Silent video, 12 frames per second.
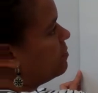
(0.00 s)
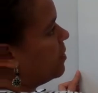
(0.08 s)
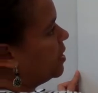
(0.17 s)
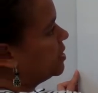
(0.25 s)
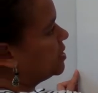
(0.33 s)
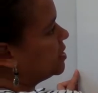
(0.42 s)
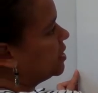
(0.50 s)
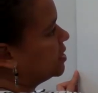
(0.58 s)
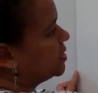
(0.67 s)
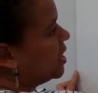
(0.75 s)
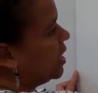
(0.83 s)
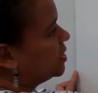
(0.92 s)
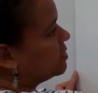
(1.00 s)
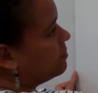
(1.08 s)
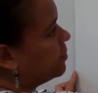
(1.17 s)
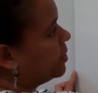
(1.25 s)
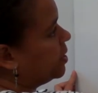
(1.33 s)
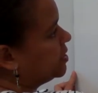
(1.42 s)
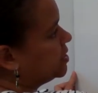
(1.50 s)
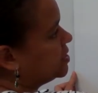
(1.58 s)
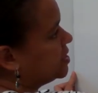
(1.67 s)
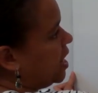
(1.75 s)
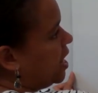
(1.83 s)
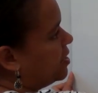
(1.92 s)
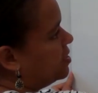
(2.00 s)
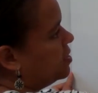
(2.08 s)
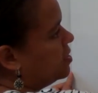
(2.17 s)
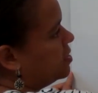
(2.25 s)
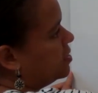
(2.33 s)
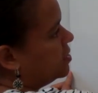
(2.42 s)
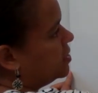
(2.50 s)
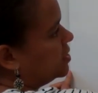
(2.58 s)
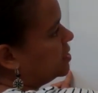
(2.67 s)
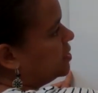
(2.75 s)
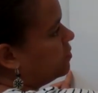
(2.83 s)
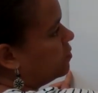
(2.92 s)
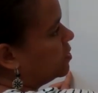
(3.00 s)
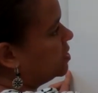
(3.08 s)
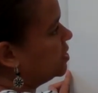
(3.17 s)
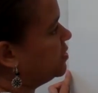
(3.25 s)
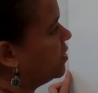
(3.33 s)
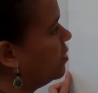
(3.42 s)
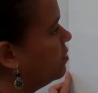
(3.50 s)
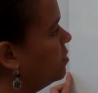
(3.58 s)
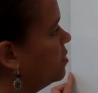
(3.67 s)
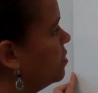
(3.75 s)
minus 6x plus 10 is equal to 0.